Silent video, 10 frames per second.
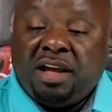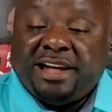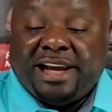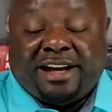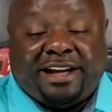
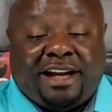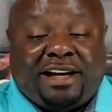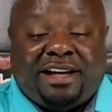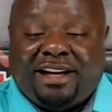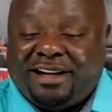Yeah,
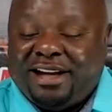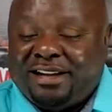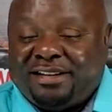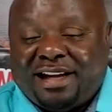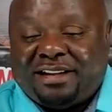again, Neil,
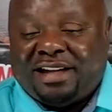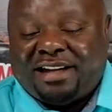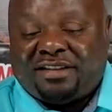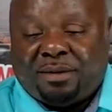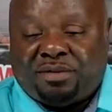that that
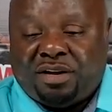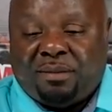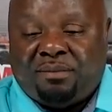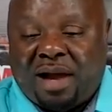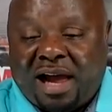that's up to
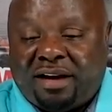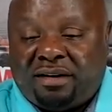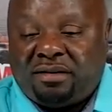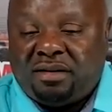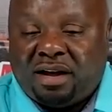your buyer.